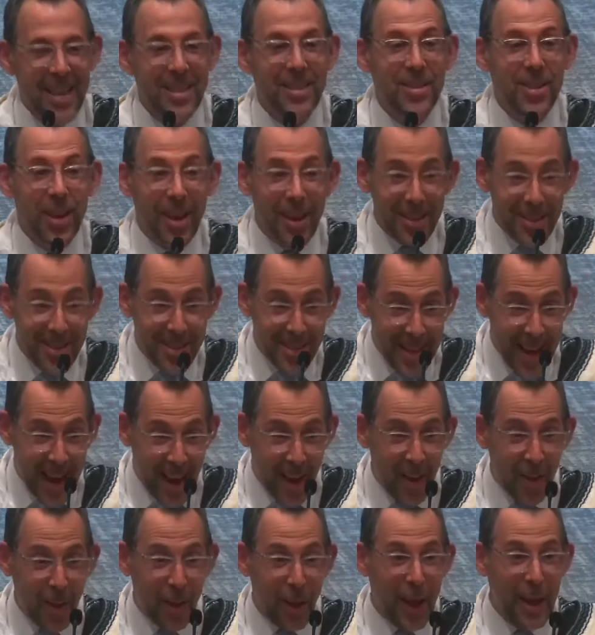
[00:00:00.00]
It does
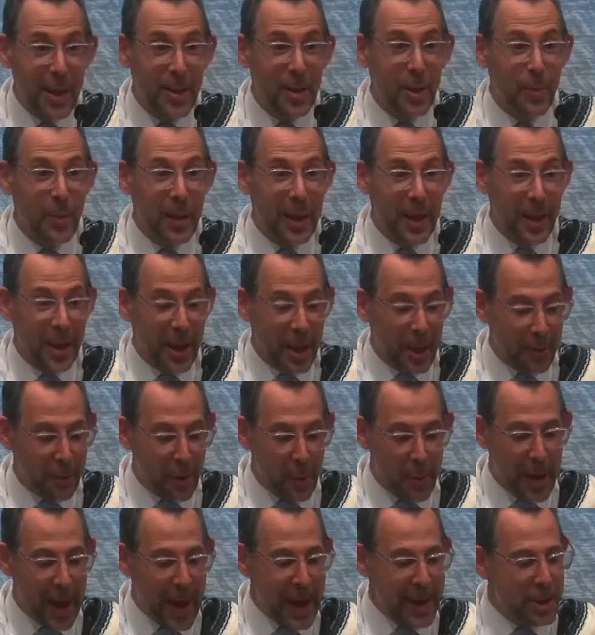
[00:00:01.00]
sound like the beginning
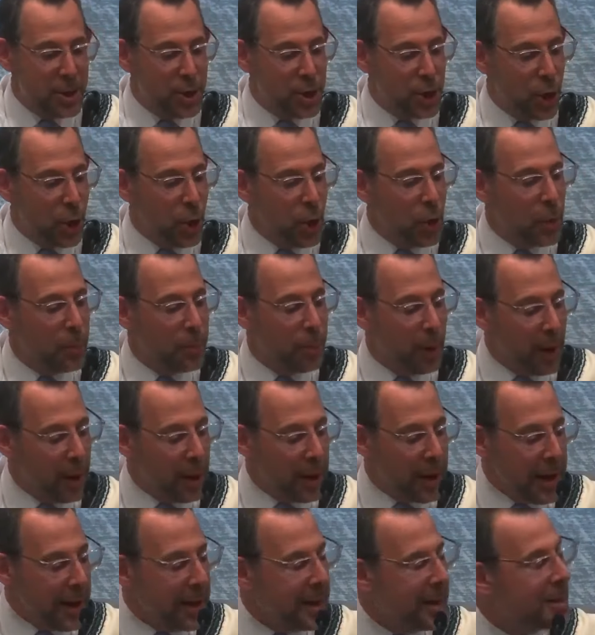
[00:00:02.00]
of a bad joke,
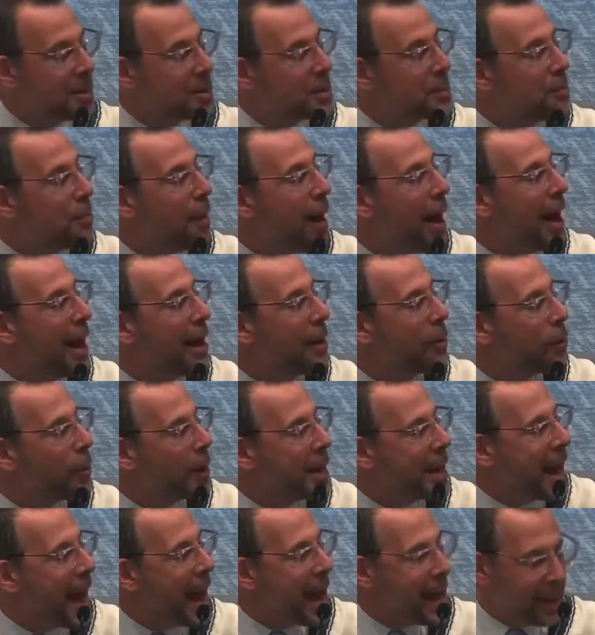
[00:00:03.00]
but it is my
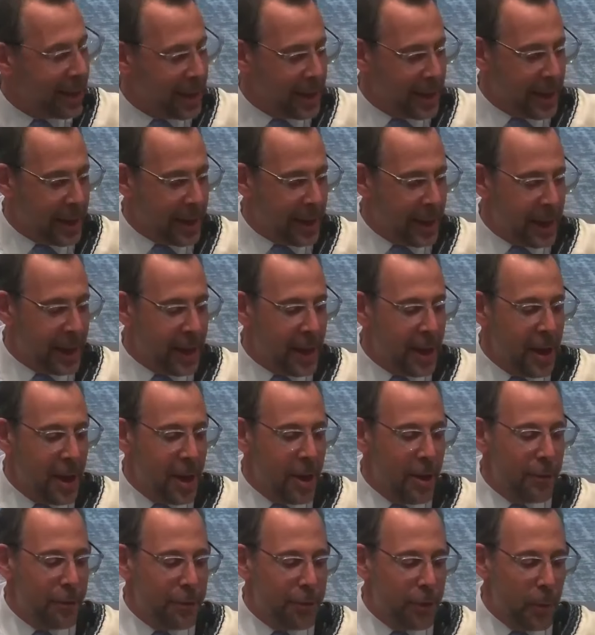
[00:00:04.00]
reality
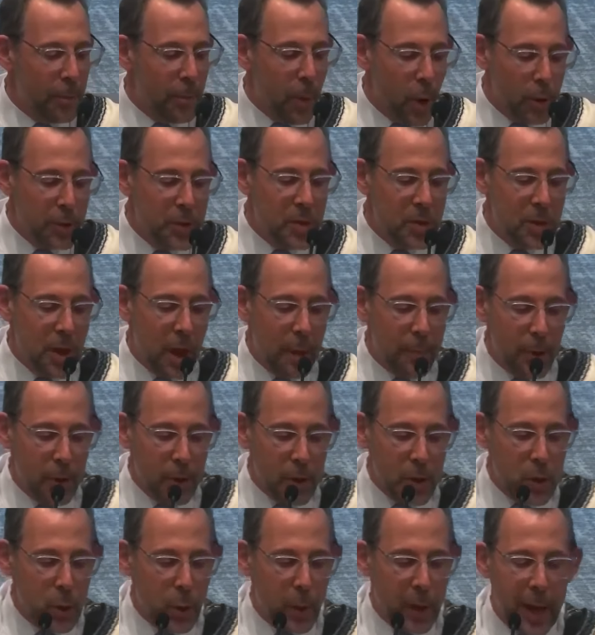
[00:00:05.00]
for most
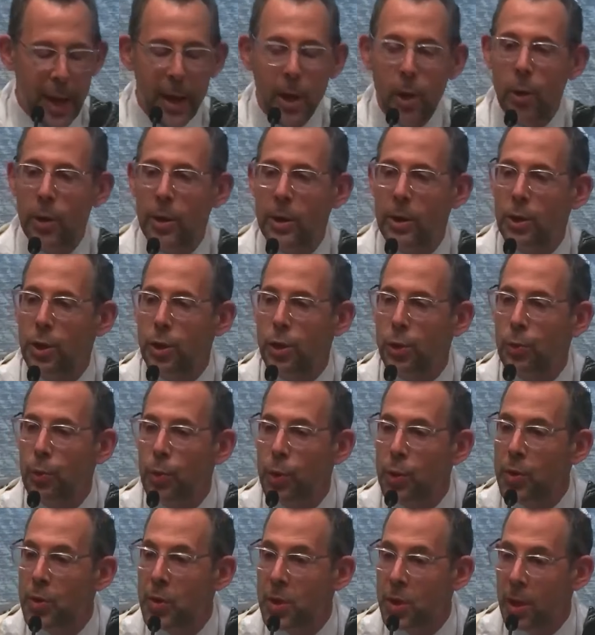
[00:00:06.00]
summers when I go to
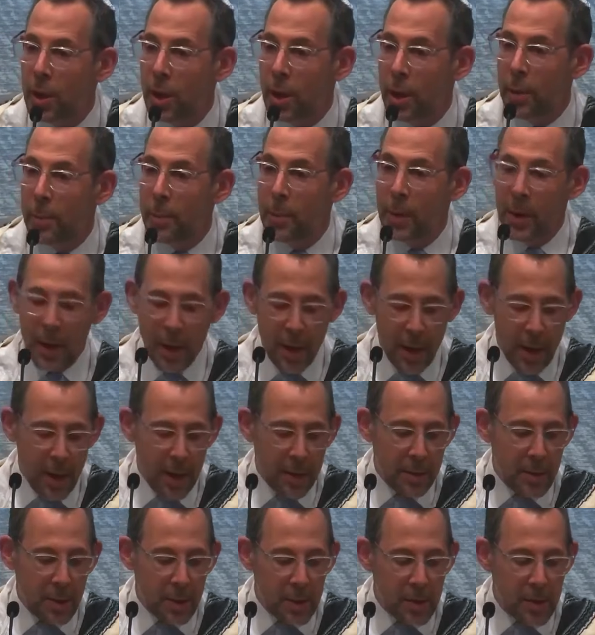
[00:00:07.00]
Jerusalem
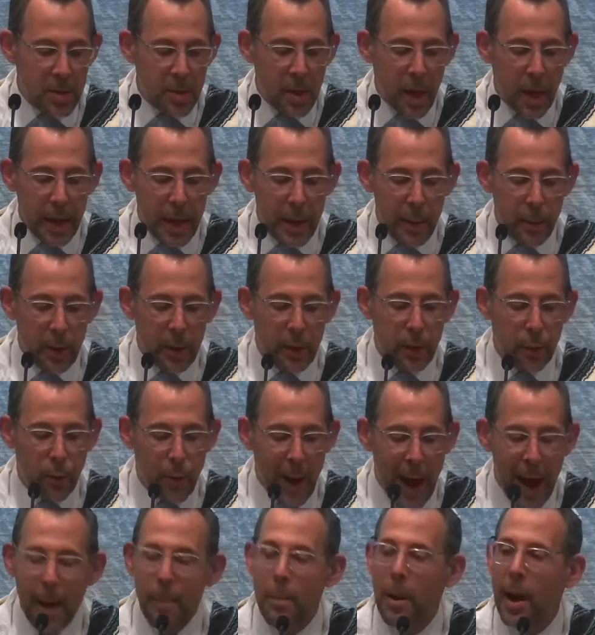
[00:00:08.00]
to study with
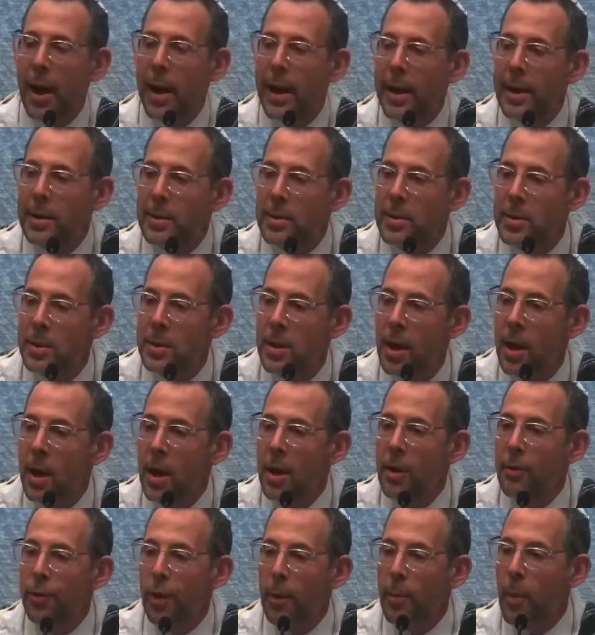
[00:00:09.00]
rabbis
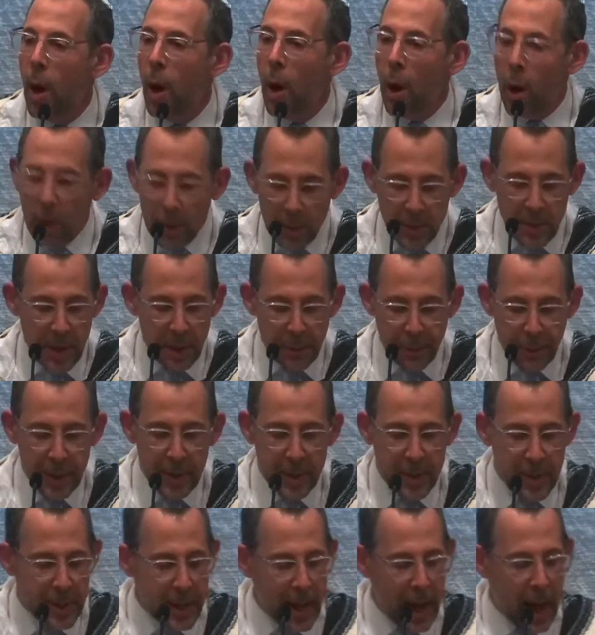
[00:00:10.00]
from all
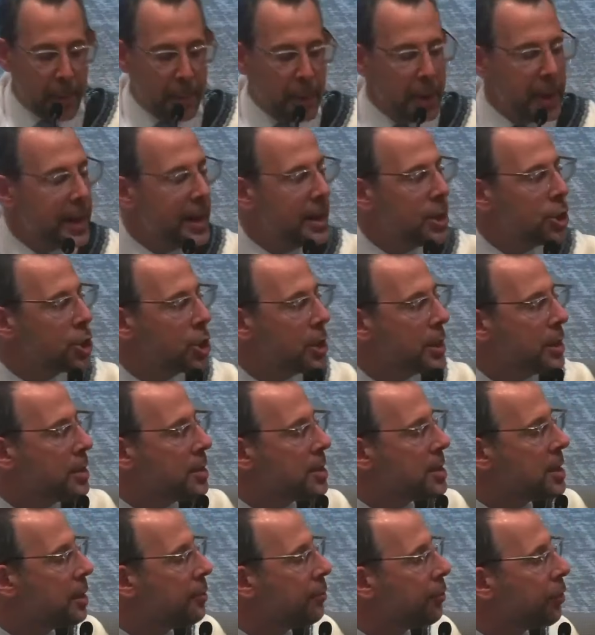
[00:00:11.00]
different
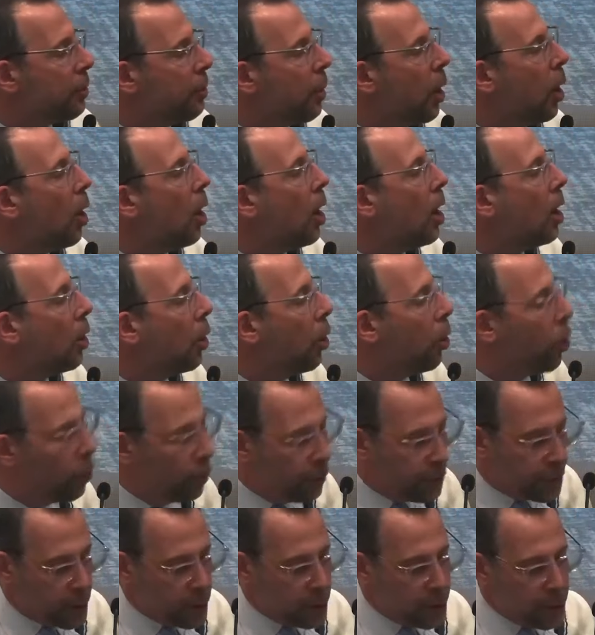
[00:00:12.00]
denominations and from all
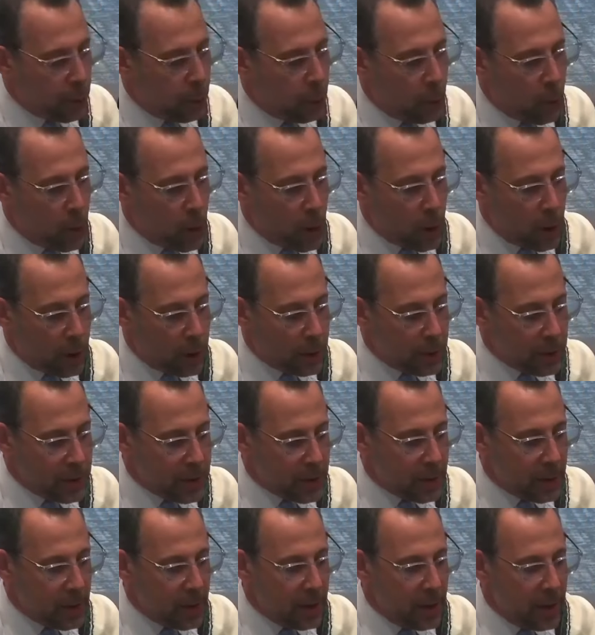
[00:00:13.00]
over the
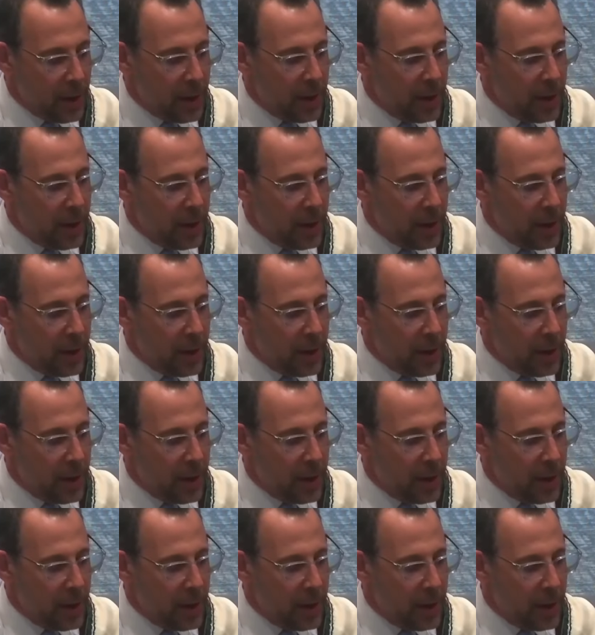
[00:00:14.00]
world.